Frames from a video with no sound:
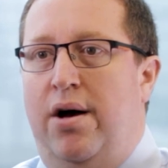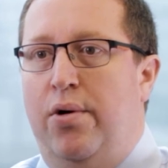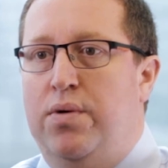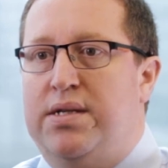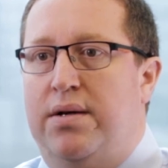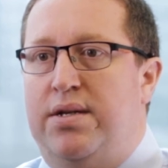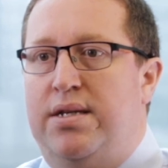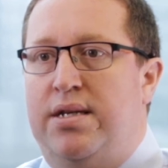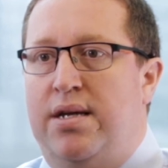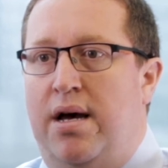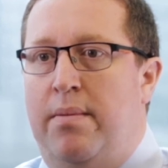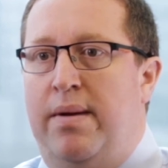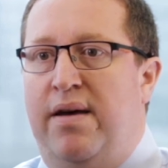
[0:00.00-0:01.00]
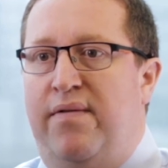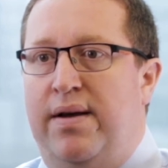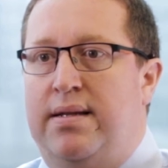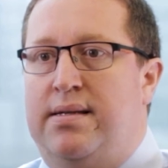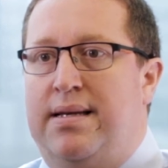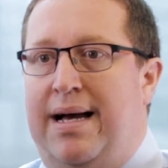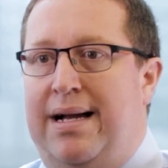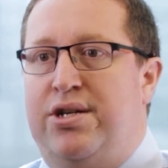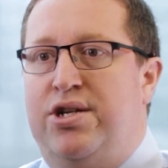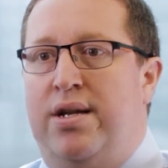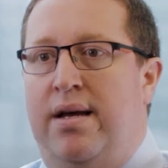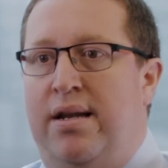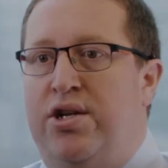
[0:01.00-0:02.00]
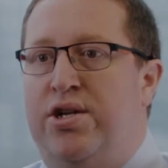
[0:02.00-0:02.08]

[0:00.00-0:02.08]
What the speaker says: and also to determine if it's actually a